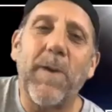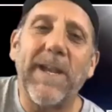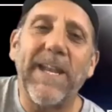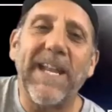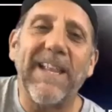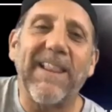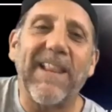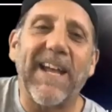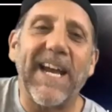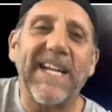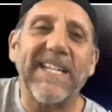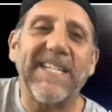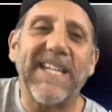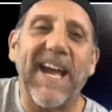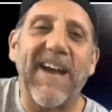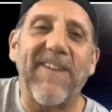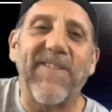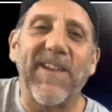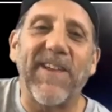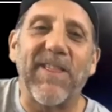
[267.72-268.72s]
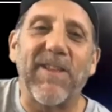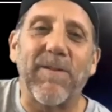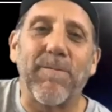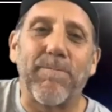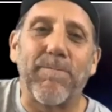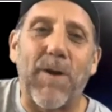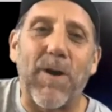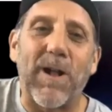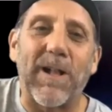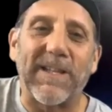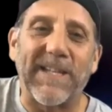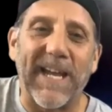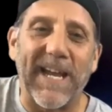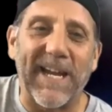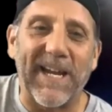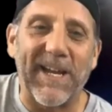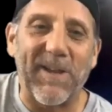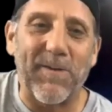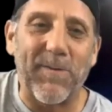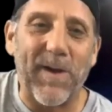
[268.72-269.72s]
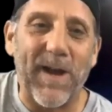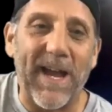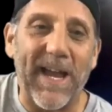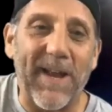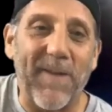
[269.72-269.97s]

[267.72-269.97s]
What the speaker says: likes having their ball taken away.